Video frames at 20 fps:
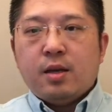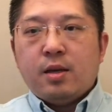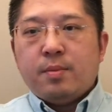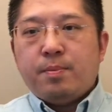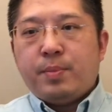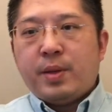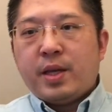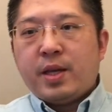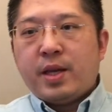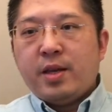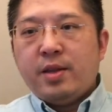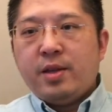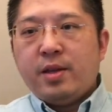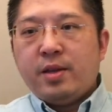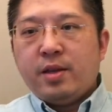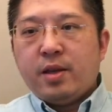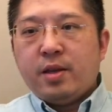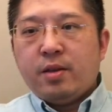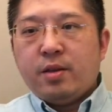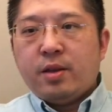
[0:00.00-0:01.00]

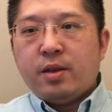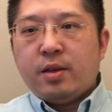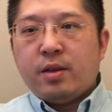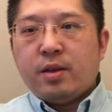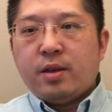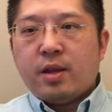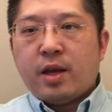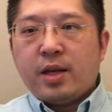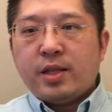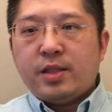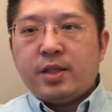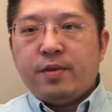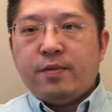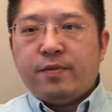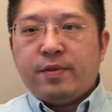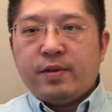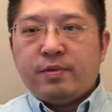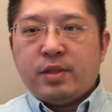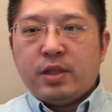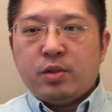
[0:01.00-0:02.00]
Beginning in
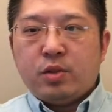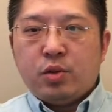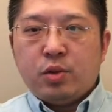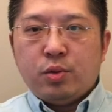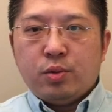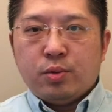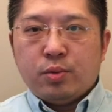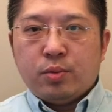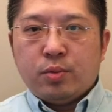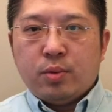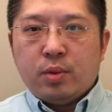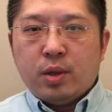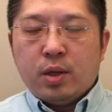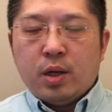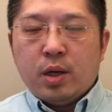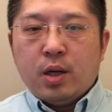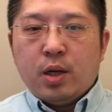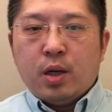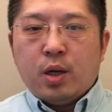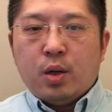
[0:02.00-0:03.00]
1952,
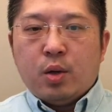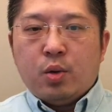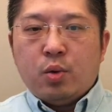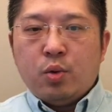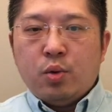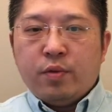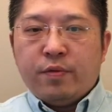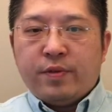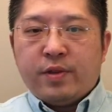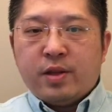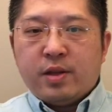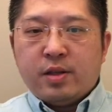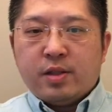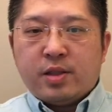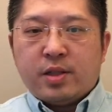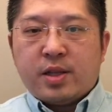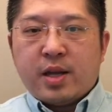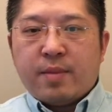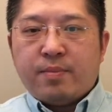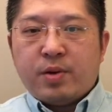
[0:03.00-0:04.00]
Ruth
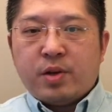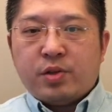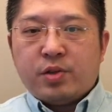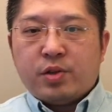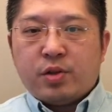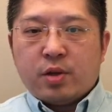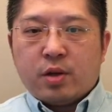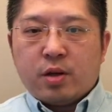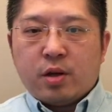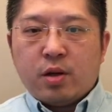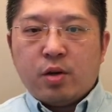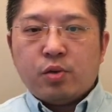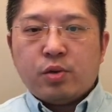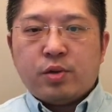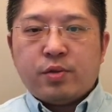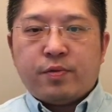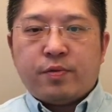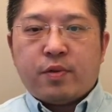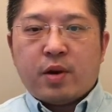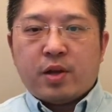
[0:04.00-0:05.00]
established a
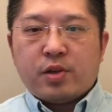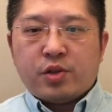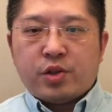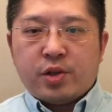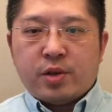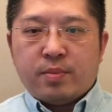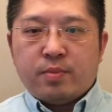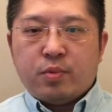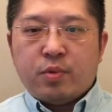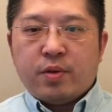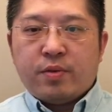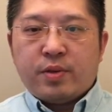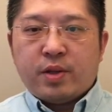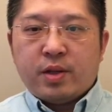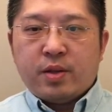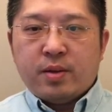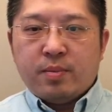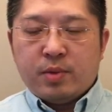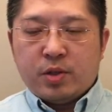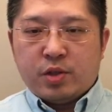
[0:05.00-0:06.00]
close friendship with
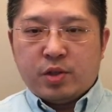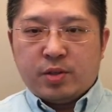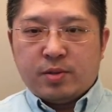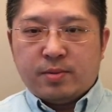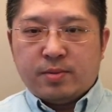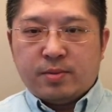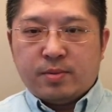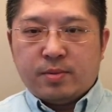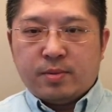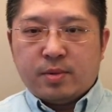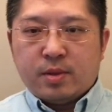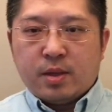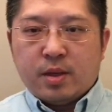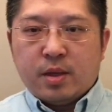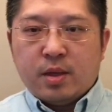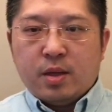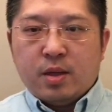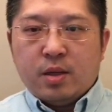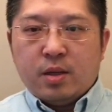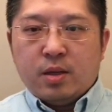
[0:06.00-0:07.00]
Imogen.
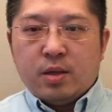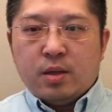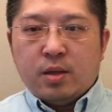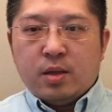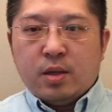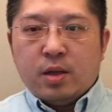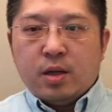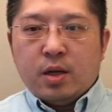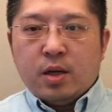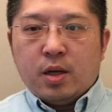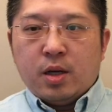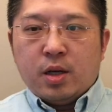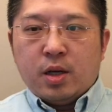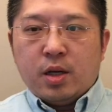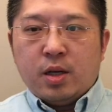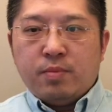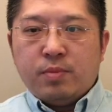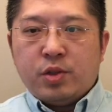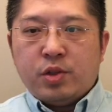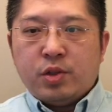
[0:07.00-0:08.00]

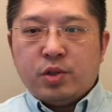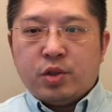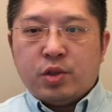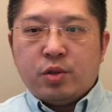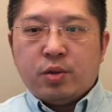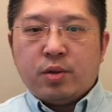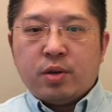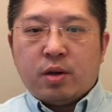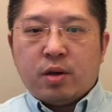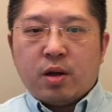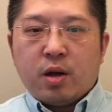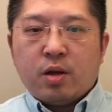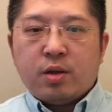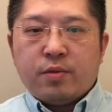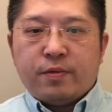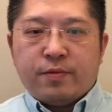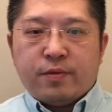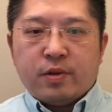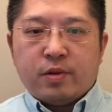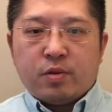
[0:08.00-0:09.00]
Imogen took a lot
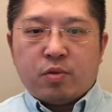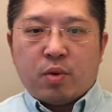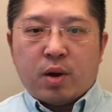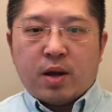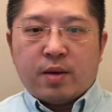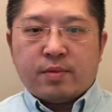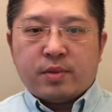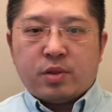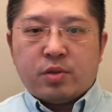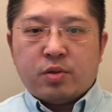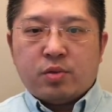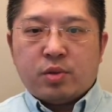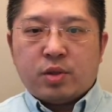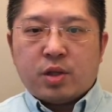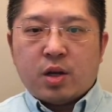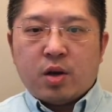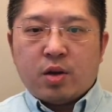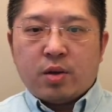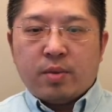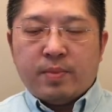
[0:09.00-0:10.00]
of photographs to
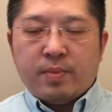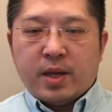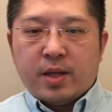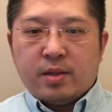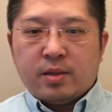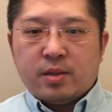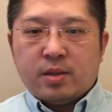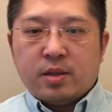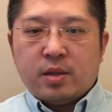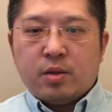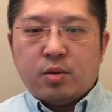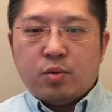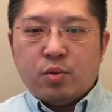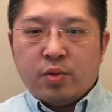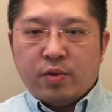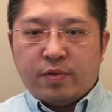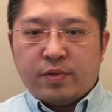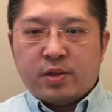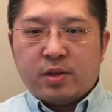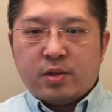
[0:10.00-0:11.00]
document
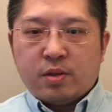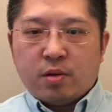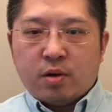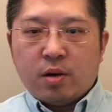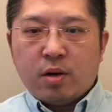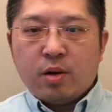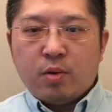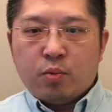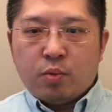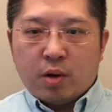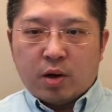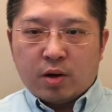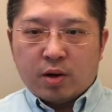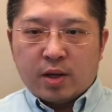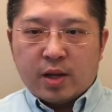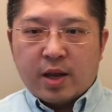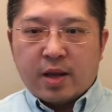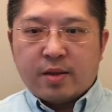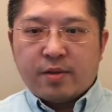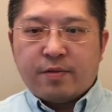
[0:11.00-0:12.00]
Ruth's early work
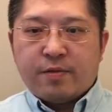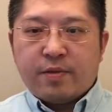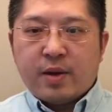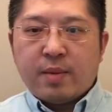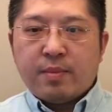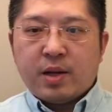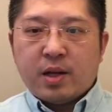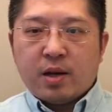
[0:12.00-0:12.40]
and family